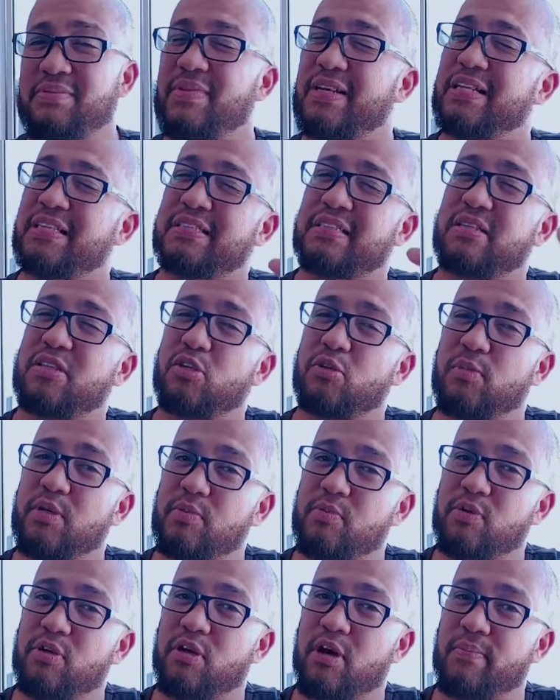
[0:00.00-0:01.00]
but it's a little bit
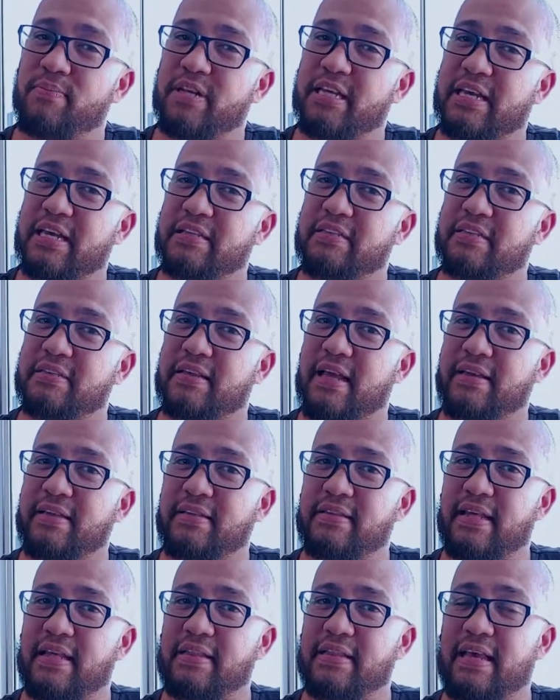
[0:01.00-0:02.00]
more complicated
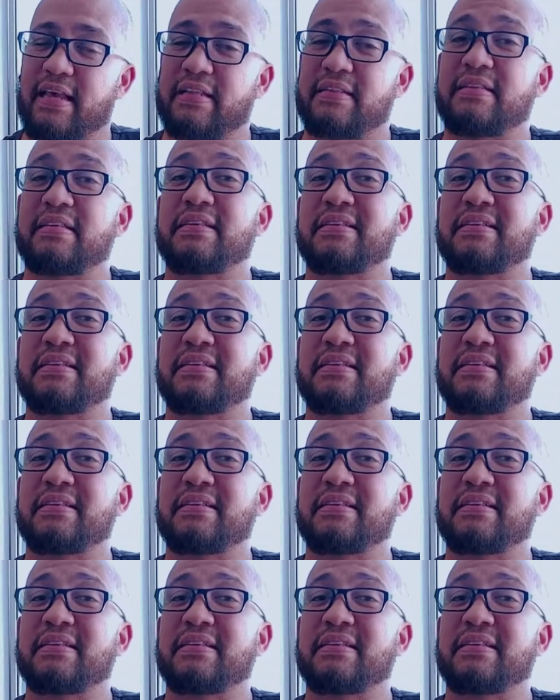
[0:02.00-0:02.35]
than that.